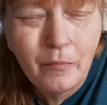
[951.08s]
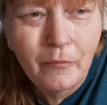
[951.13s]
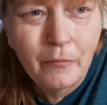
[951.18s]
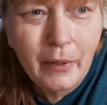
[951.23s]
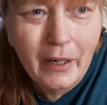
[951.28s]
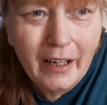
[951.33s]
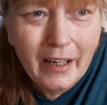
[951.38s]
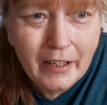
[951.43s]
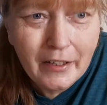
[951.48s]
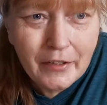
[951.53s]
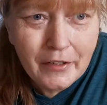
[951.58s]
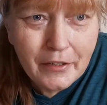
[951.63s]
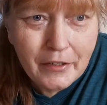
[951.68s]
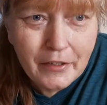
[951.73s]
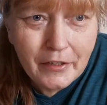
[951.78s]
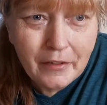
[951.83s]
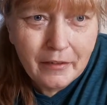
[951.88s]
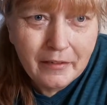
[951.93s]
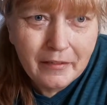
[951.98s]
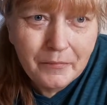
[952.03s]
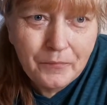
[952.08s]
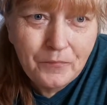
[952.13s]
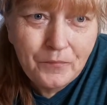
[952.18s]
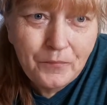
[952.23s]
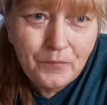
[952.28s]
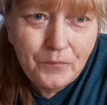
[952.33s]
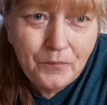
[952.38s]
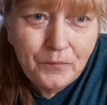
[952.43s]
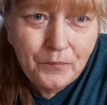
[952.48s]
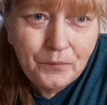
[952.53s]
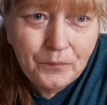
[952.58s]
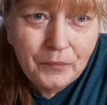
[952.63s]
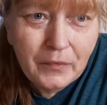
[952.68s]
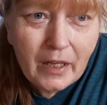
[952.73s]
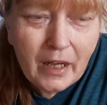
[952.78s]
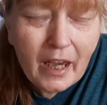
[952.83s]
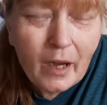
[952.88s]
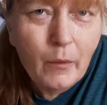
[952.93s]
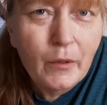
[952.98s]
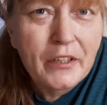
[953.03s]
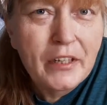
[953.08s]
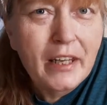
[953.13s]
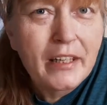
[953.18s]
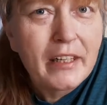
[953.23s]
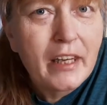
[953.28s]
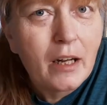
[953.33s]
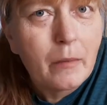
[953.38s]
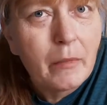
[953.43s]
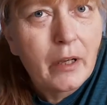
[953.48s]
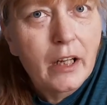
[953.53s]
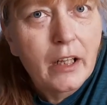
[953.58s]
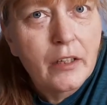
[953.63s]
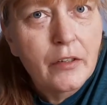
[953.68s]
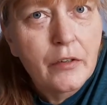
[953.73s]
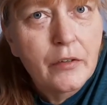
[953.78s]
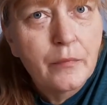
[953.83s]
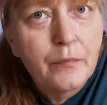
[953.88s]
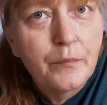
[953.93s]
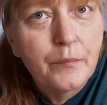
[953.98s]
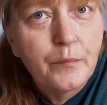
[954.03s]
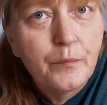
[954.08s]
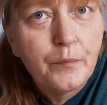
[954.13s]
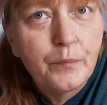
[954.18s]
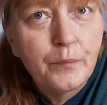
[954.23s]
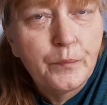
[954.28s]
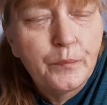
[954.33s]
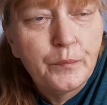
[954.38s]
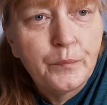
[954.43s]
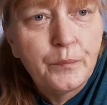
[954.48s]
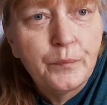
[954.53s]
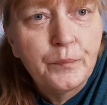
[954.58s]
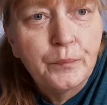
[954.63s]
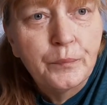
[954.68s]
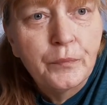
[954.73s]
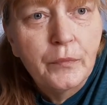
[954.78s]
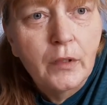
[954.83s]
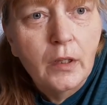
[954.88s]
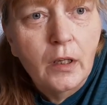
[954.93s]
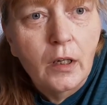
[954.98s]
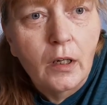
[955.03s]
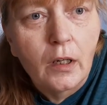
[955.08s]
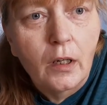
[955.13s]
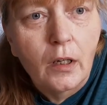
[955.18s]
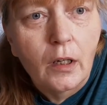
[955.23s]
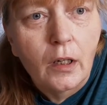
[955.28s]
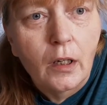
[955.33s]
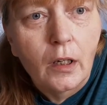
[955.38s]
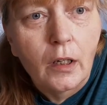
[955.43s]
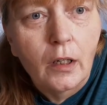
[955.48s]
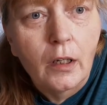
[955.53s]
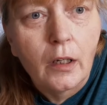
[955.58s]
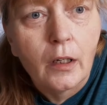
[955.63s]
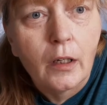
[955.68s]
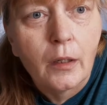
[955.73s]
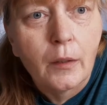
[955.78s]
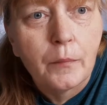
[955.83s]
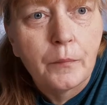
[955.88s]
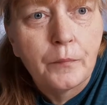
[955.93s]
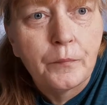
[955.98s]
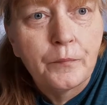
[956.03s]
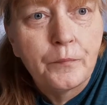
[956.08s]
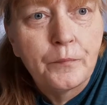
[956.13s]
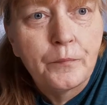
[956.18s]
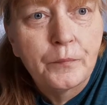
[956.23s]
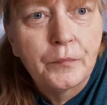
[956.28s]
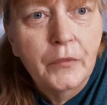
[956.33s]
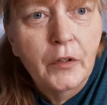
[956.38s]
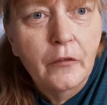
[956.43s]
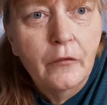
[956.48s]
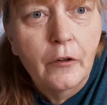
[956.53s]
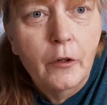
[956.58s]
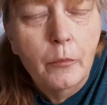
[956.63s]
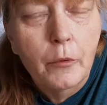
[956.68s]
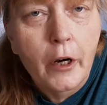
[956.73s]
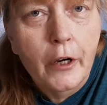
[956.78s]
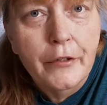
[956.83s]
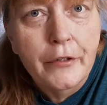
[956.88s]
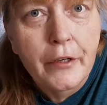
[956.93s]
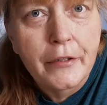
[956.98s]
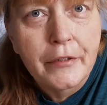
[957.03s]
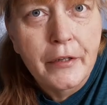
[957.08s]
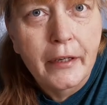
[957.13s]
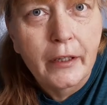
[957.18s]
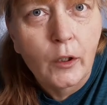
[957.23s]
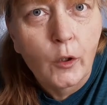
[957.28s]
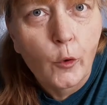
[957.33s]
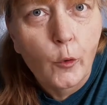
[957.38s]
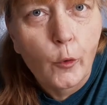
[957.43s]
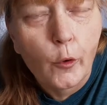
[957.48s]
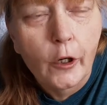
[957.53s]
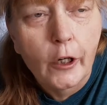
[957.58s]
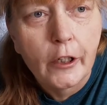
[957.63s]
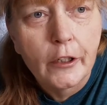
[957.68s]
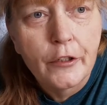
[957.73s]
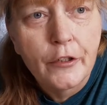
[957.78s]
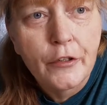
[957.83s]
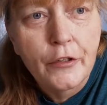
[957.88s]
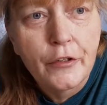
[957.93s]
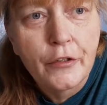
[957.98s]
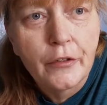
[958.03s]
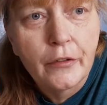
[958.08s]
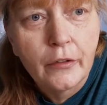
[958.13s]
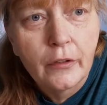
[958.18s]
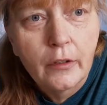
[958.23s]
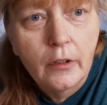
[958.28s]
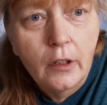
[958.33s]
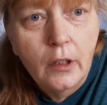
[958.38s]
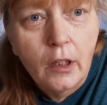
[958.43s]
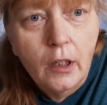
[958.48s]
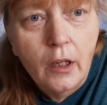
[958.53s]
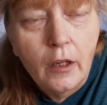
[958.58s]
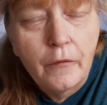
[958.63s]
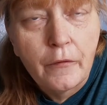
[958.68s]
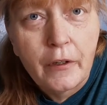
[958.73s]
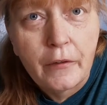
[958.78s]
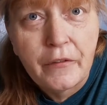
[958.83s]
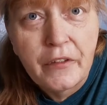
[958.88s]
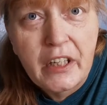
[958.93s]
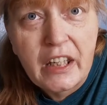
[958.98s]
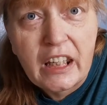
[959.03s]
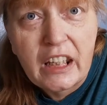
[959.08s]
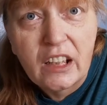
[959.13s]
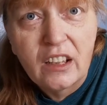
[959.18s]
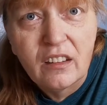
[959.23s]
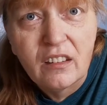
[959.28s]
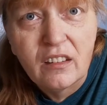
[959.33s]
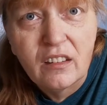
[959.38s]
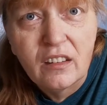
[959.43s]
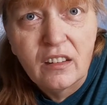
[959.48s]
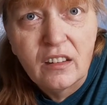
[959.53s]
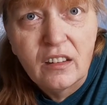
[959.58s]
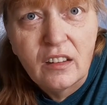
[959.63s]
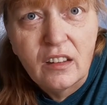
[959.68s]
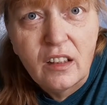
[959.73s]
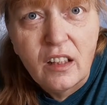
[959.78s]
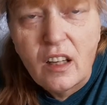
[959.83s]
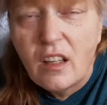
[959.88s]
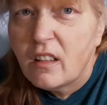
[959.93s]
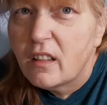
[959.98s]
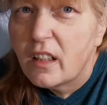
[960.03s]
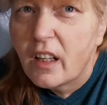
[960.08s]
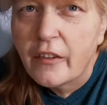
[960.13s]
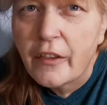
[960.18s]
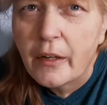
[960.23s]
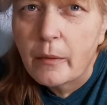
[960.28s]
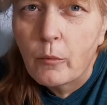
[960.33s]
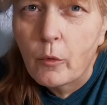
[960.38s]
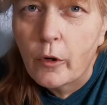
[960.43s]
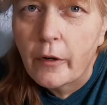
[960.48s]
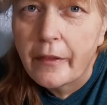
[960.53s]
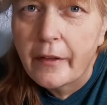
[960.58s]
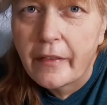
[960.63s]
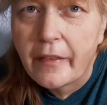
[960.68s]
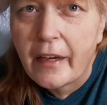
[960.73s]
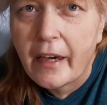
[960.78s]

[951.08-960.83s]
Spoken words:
pints, I would say 10 minutes. For processing, quarts, 15. Nothing more than